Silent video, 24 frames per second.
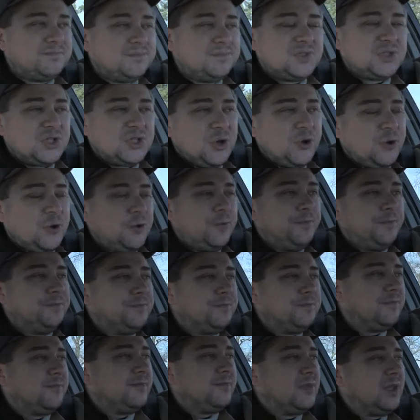So
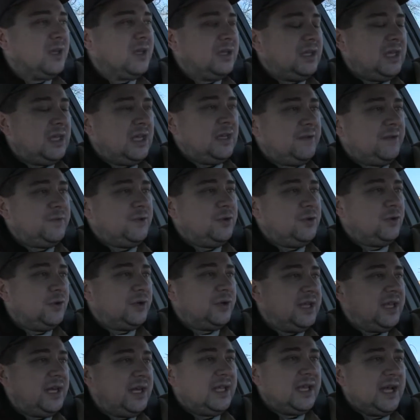if you're
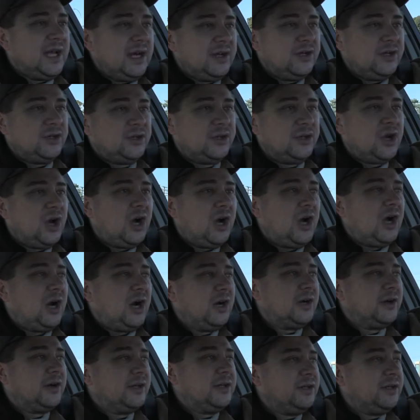getting out of your
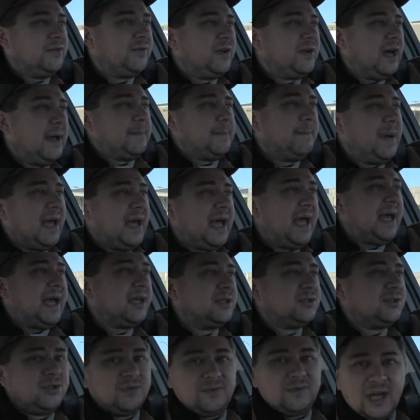car and you've got
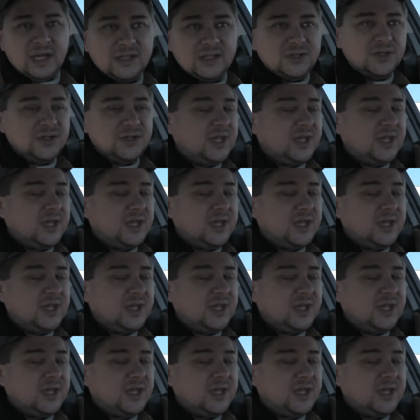bags, you've got your